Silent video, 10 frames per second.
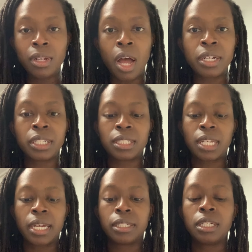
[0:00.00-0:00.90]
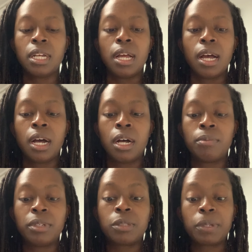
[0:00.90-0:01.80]
not a good sign,
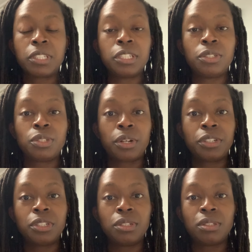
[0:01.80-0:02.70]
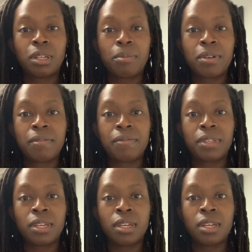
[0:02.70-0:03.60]
um, especially as you start to do some
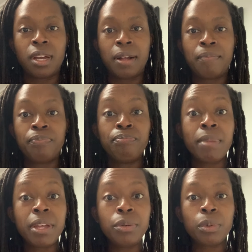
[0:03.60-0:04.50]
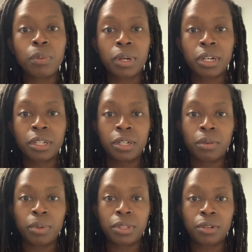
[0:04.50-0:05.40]
of the um, manual work, you
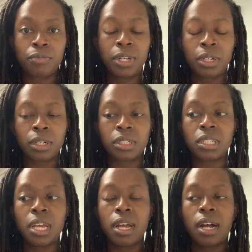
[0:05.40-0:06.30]
know, with your fingers.